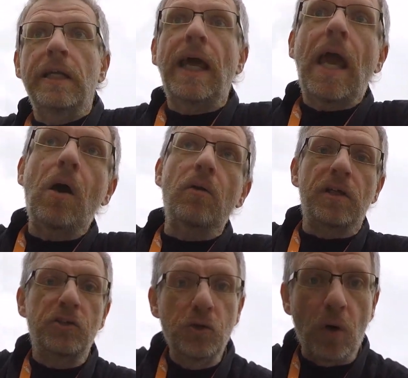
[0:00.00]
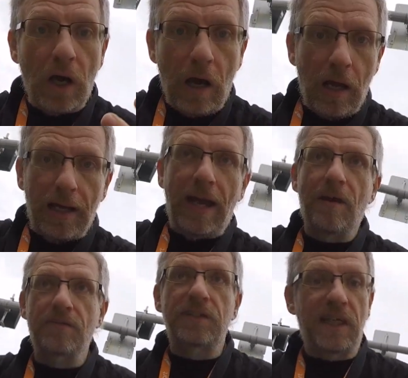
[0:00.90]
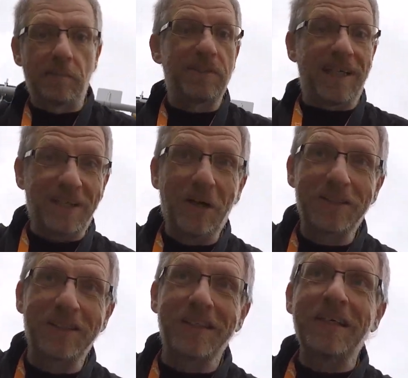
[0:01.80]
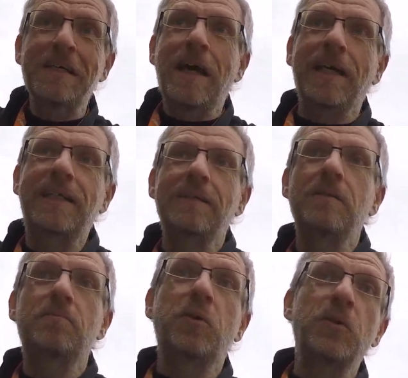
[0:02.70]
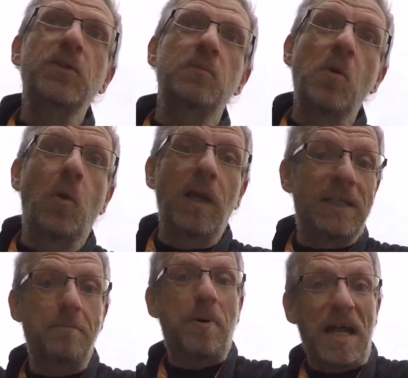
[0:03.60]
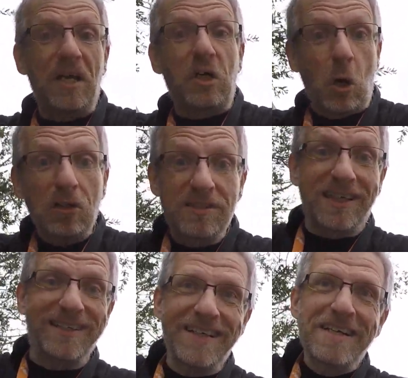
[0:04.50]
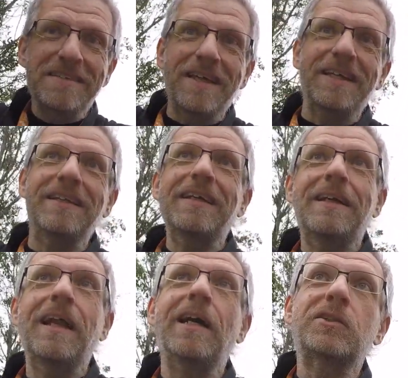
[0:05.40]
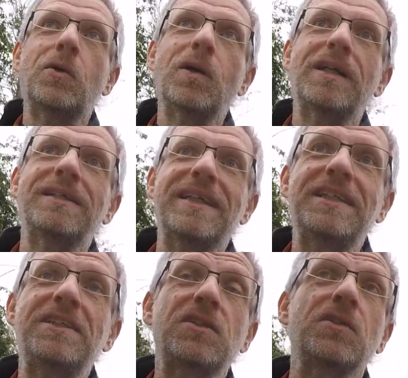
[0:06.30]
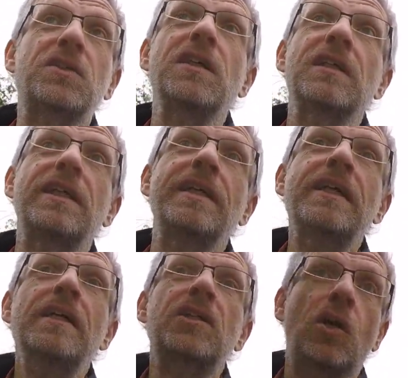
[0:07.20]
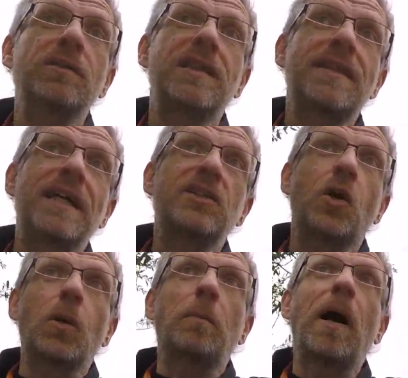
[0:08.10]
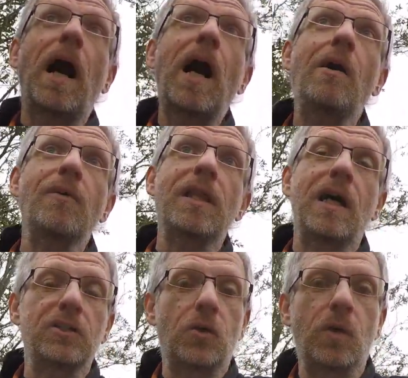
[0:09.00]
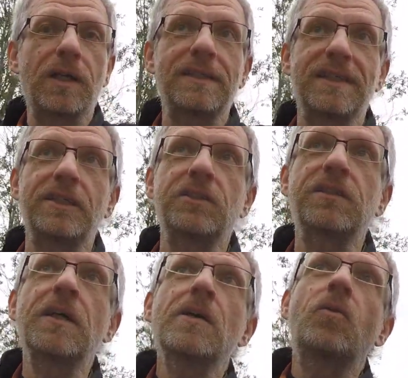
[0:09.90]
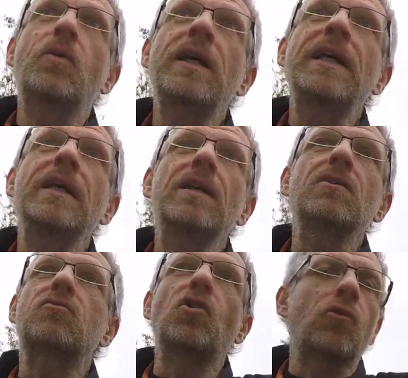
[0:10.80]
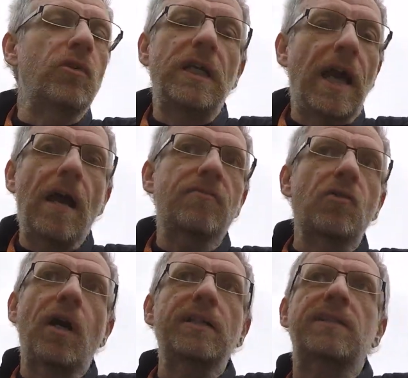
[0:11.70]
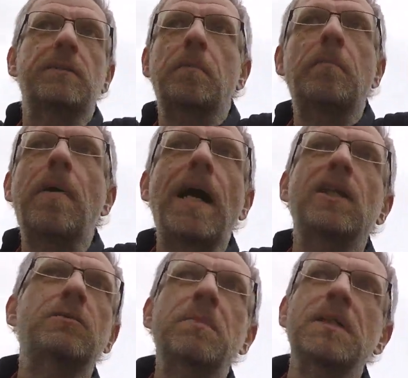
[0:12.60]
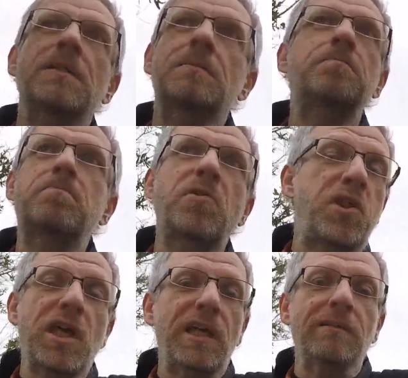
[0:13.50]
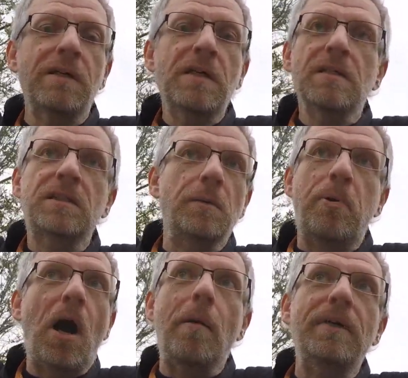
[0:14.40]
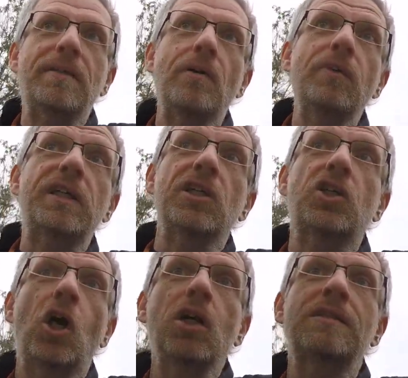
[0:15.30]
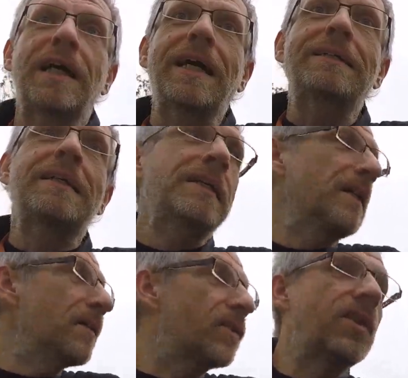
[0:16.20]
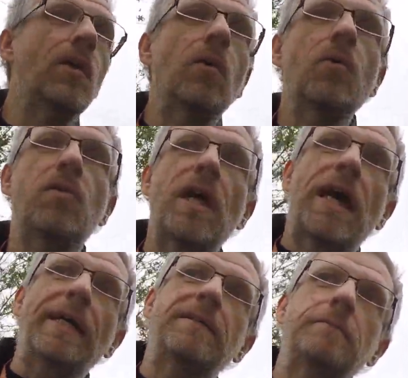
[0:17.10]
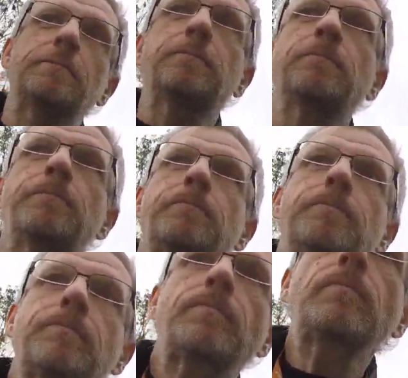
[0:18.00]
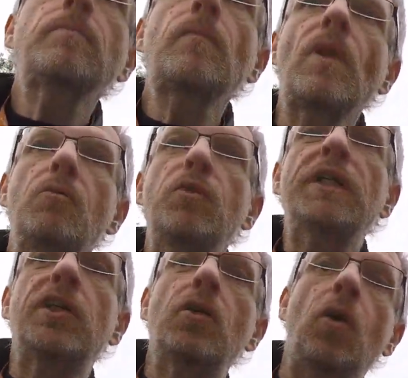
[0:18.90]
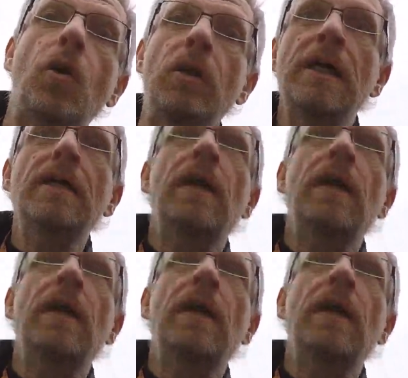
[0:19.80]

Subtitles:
Now that you and I have the same technology and can produce more or less better content than larger organizations, or certainly content that is on par with larger organizations, we don't really have a rights management department that we can contact, so that we can all